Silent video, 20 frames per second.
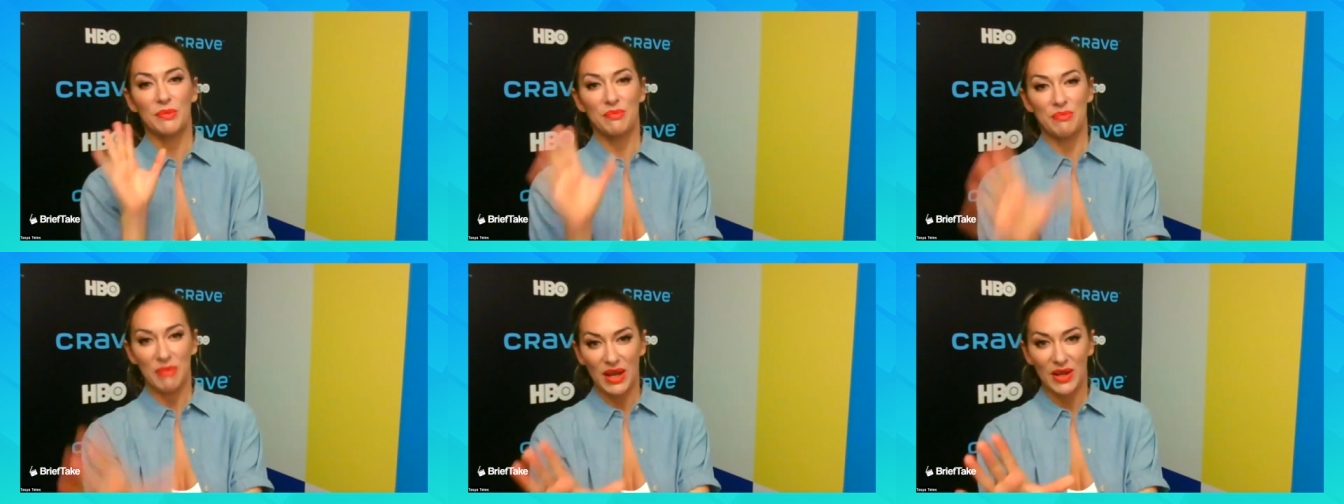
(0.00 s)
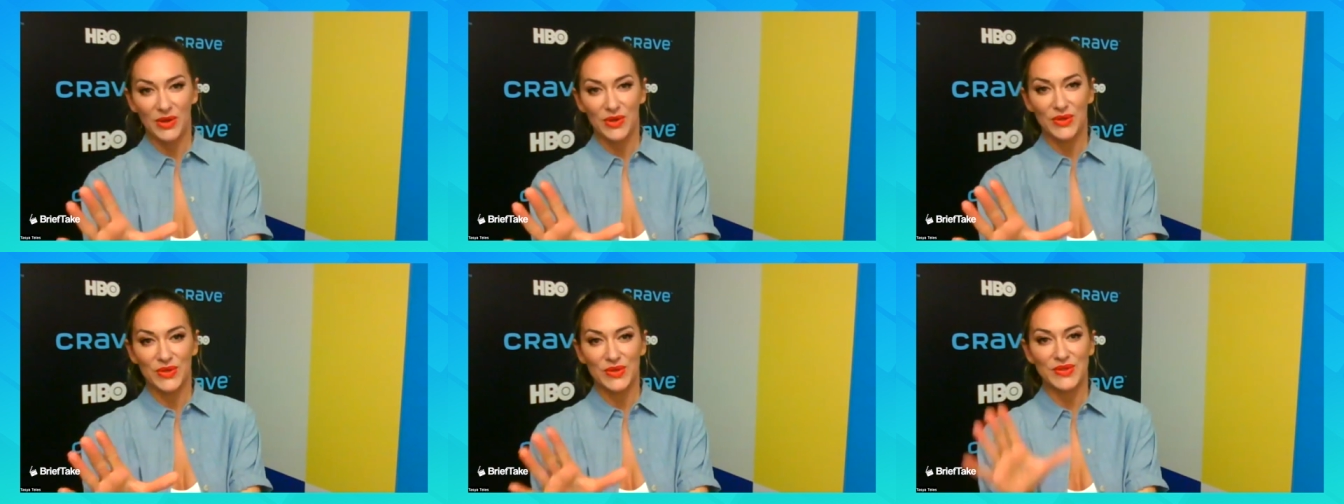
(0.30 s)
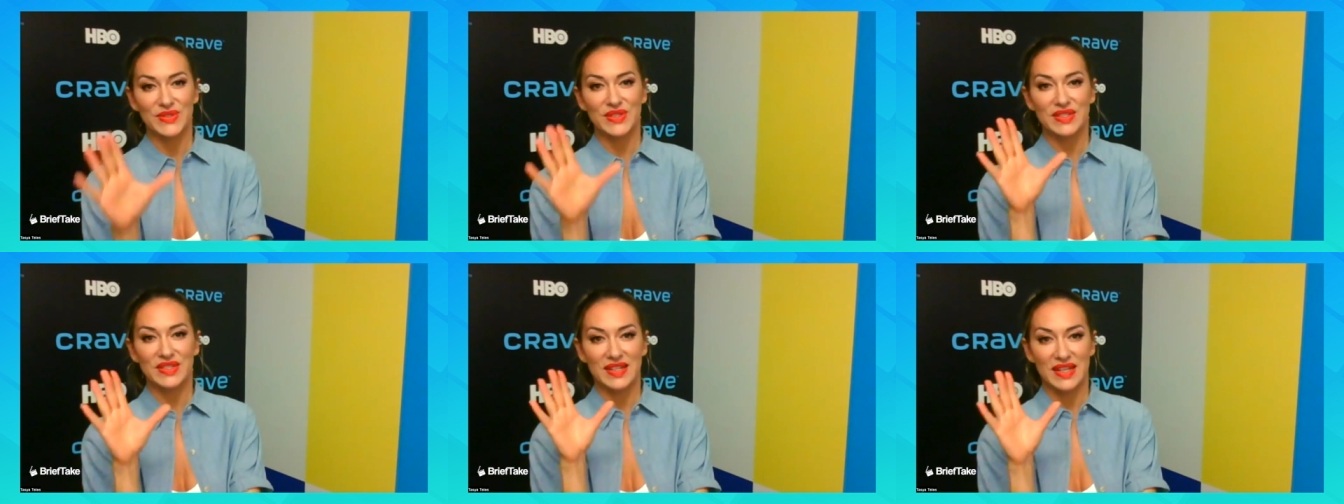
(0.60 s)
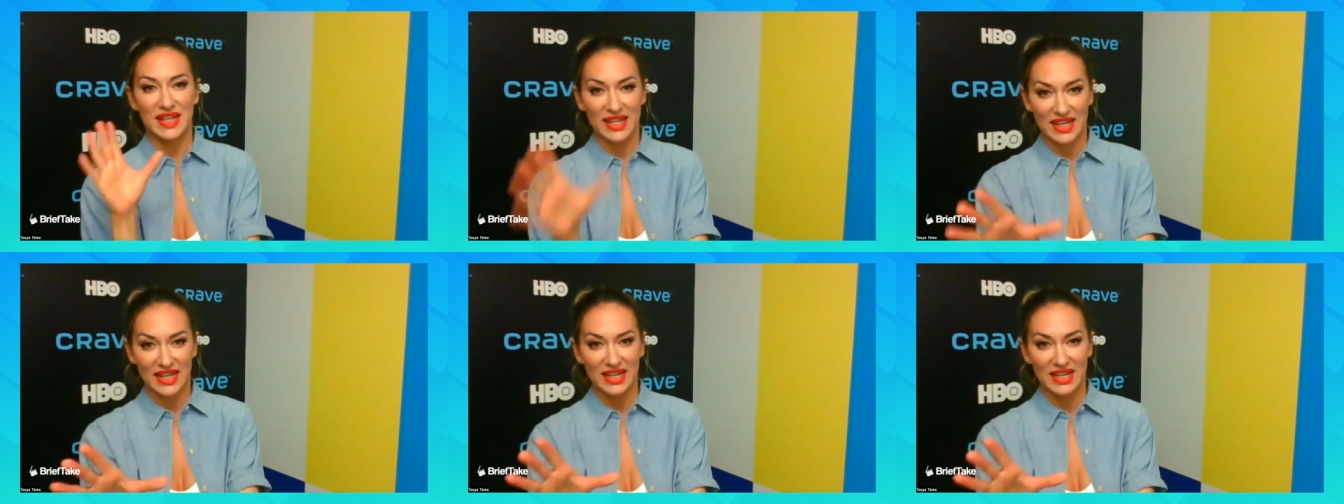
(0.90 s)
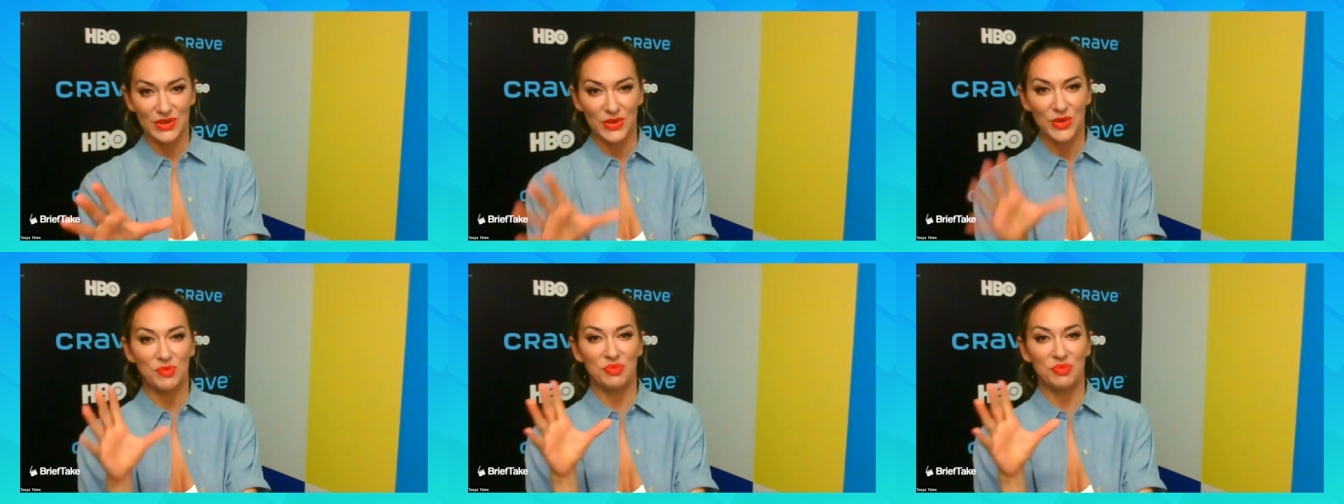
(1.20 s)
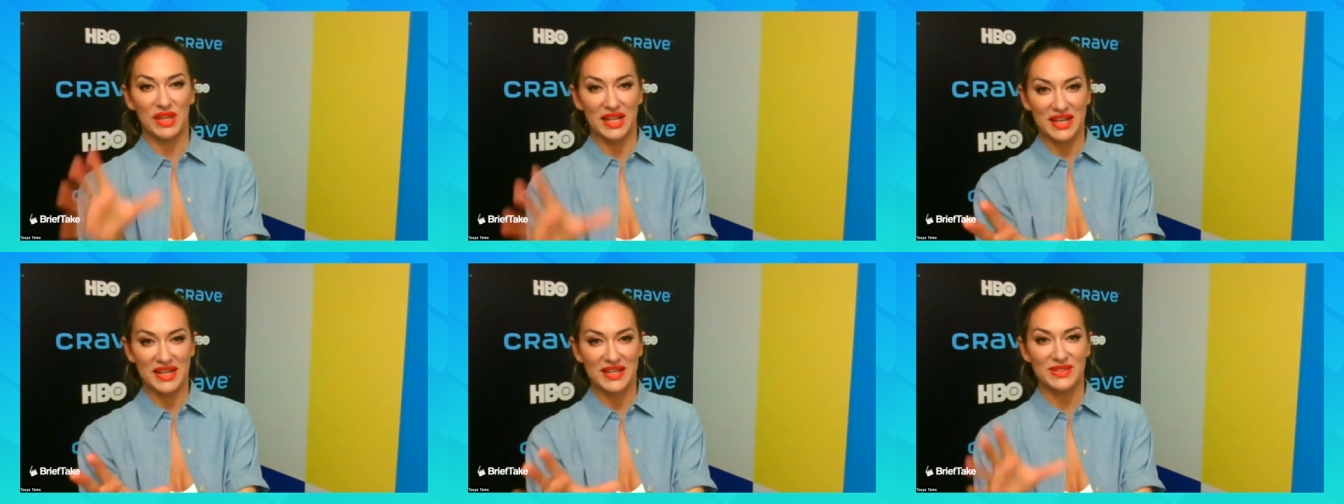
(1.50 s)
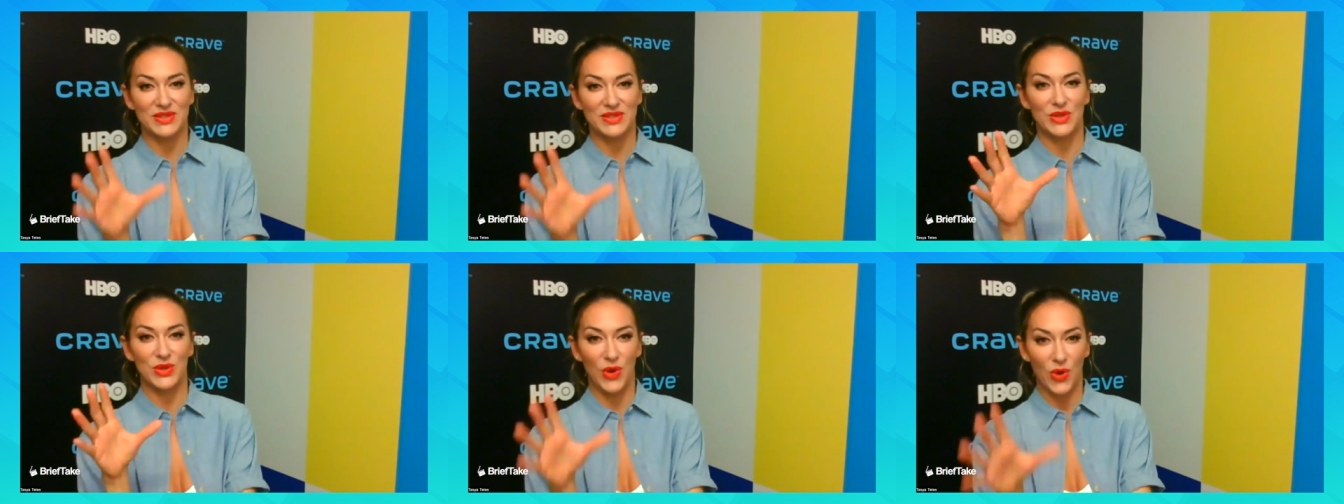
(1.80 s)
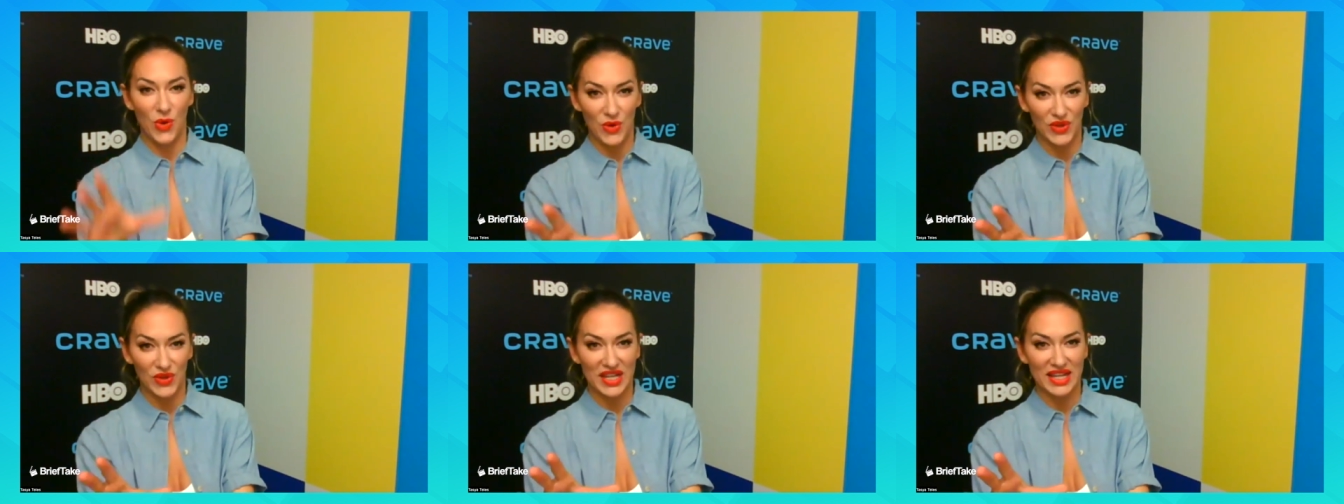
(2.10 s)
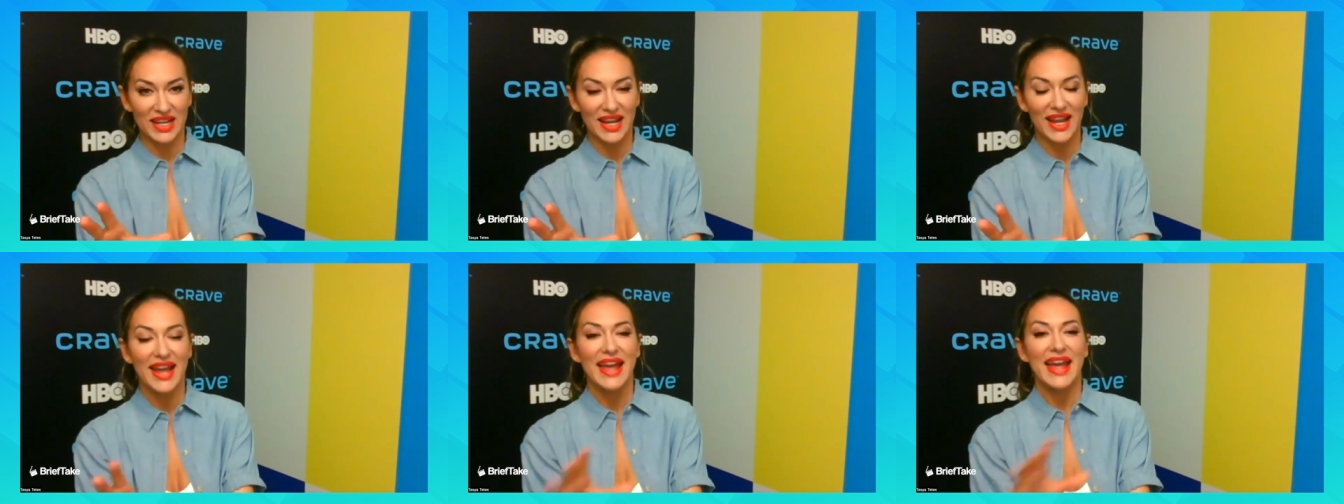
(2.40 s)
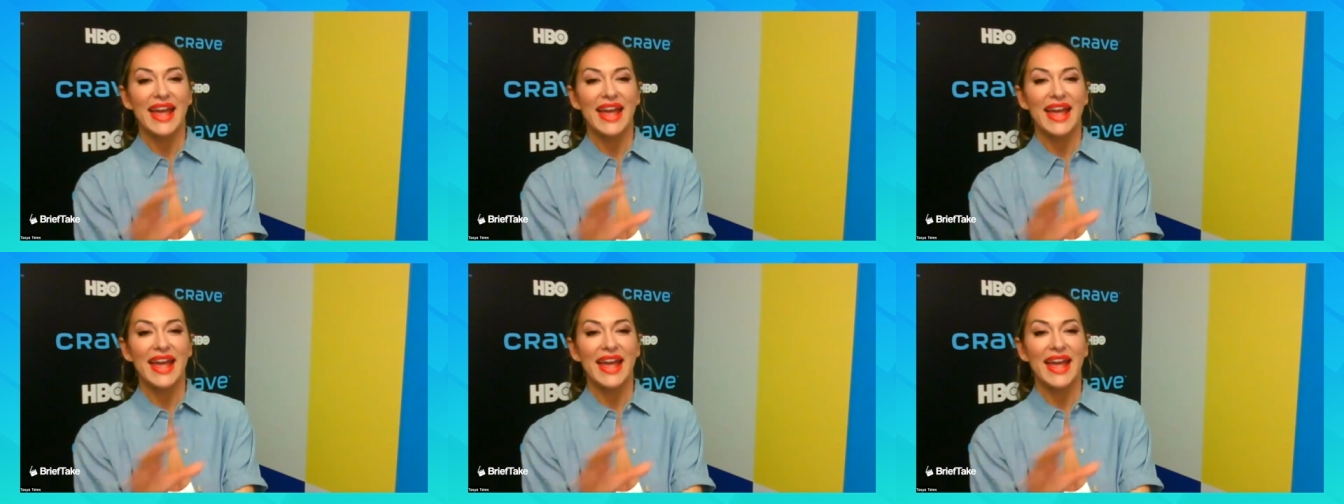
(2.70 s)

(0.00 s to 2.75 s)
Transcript: Michaels in it, who plays the goalie,